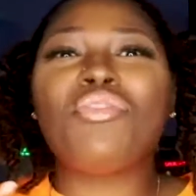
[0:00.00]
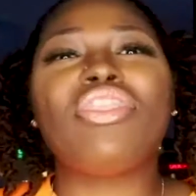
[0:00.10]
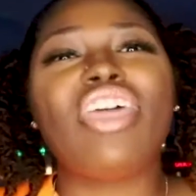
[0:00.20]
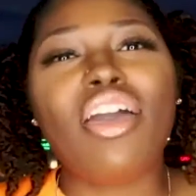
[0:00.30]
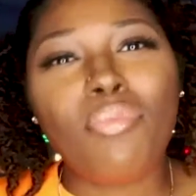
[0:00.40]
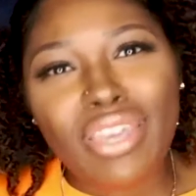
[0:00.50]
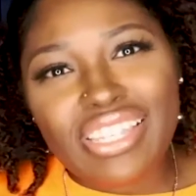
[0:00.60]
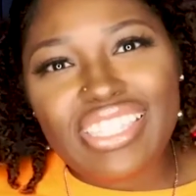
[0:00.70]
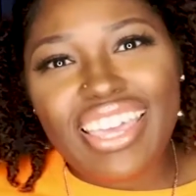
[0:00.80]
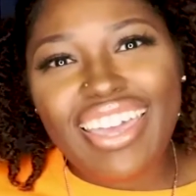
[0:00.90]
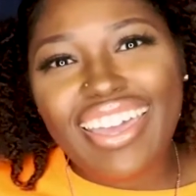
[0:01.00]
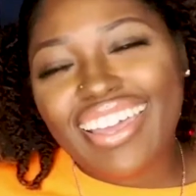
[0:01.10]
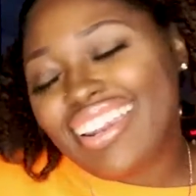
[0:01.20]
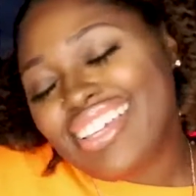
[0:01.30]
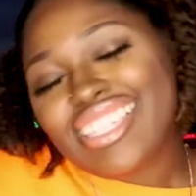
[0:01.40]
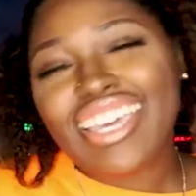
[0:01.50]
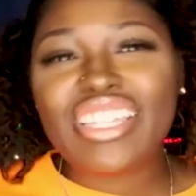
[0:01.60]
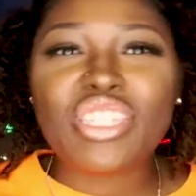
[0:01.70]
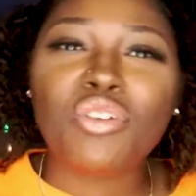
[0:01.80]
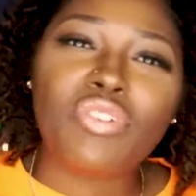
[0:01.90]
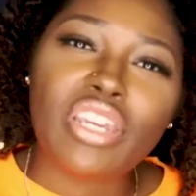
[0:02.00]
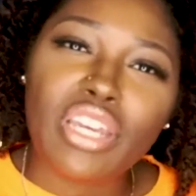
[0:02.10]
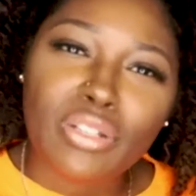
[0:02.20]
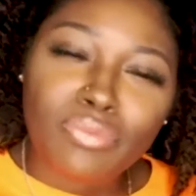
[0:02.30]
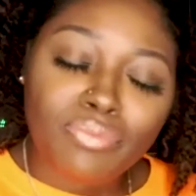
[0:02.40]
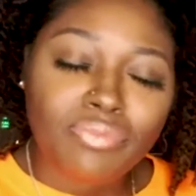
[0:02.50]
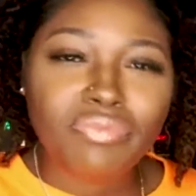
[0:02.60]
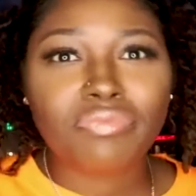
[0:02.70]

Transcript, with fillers: so with that being said, let's get into the video.